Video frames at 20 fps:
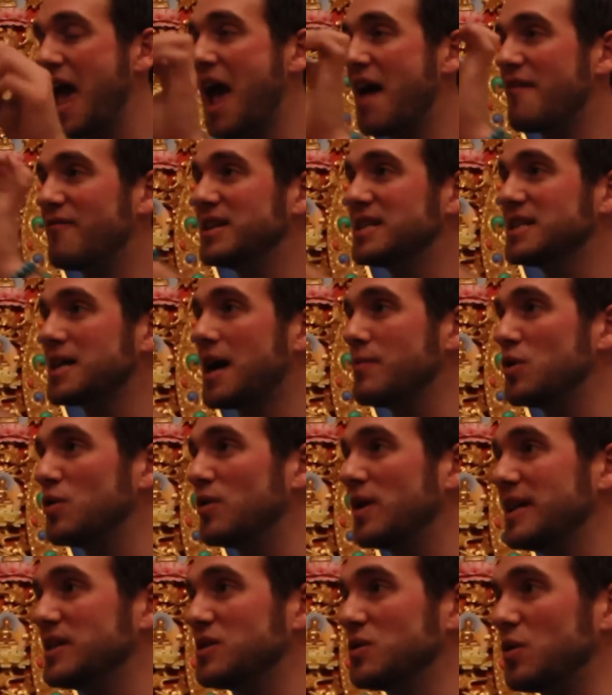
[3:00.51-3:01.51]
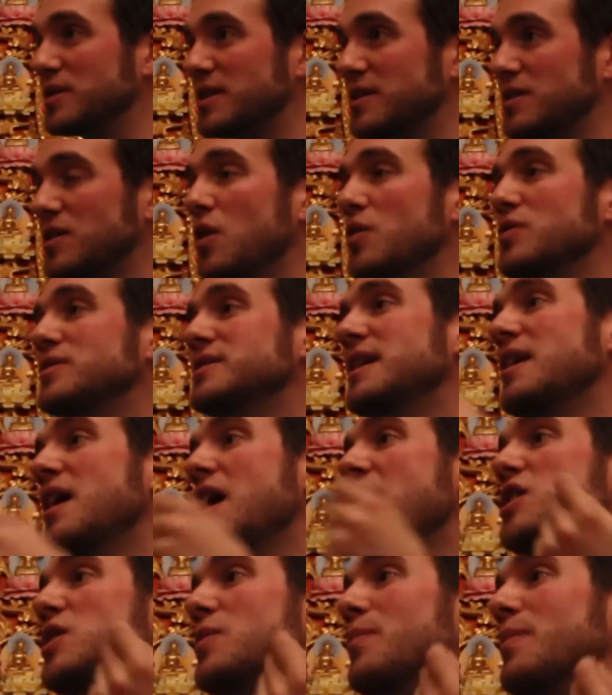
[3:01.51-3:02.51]
Every time you release oxytocin,
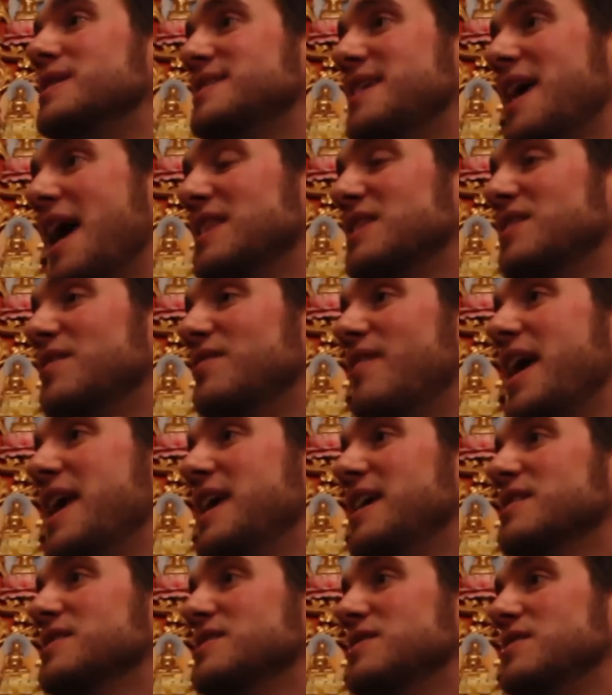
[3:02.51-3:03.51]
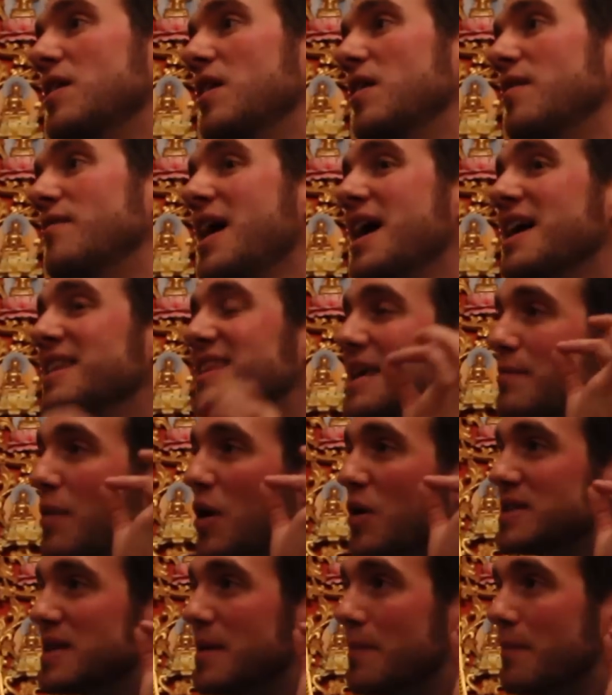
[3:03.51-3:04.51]
you protect the vagus nerve, the
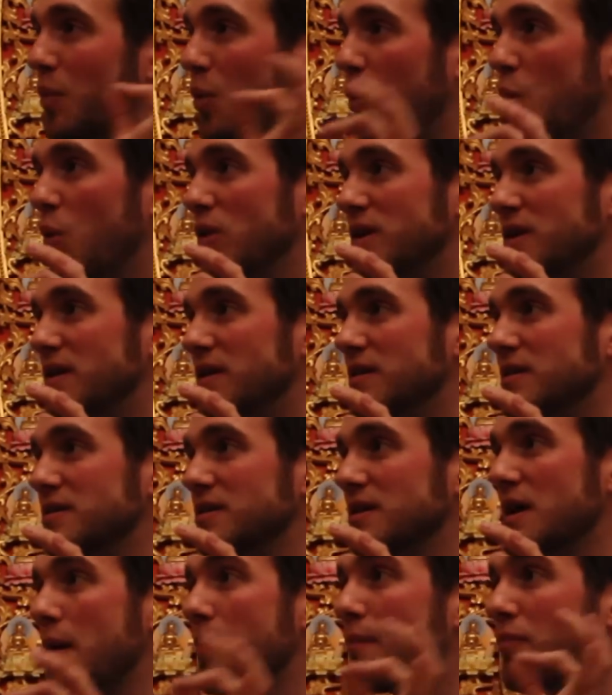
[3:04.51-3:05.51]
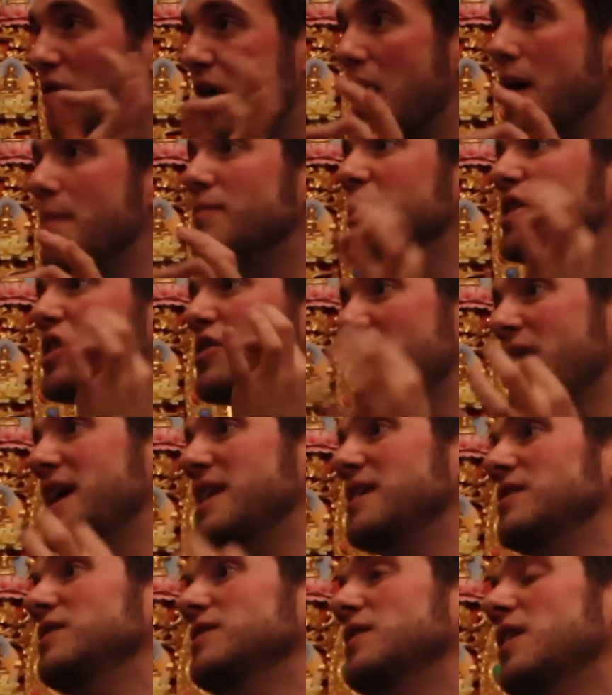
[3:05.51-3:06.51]
most important primary
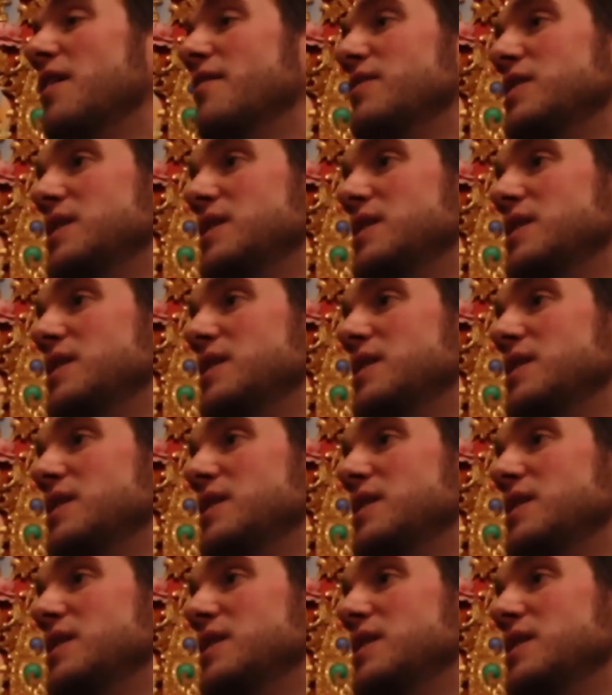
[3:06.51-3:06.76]
cranial nerve